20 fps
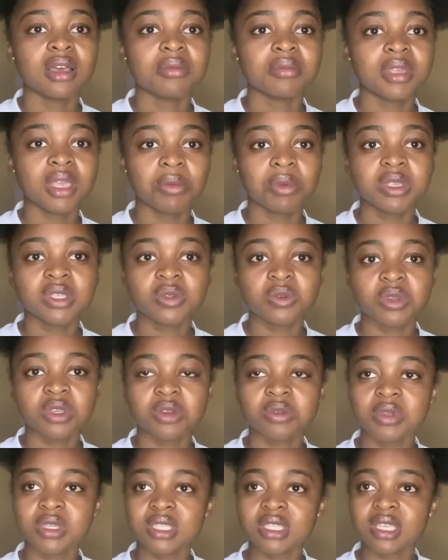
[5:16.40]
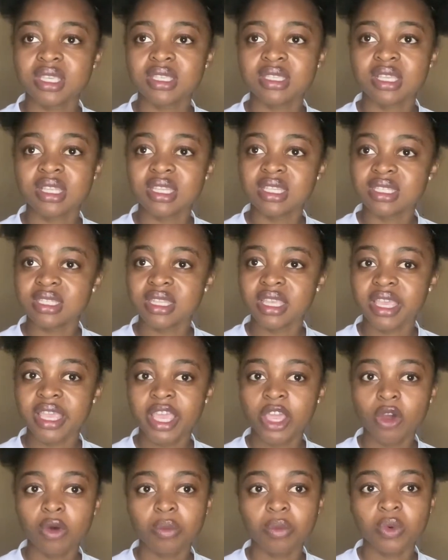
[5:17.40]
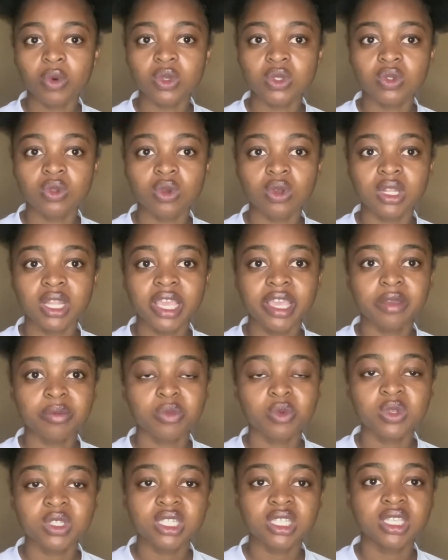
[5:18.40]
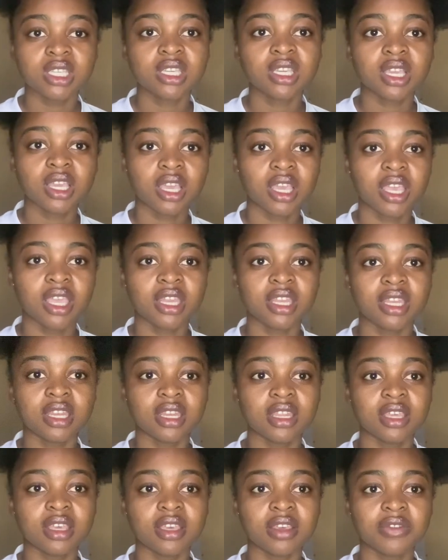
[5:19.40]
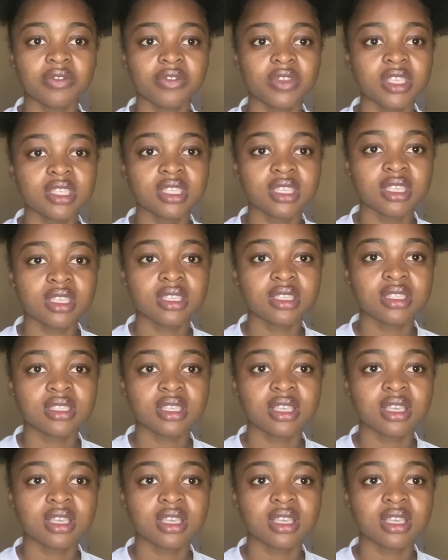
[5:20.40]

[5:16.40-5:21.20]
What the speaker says: Chemistry quizzes, at least they help also like pushing in the physics,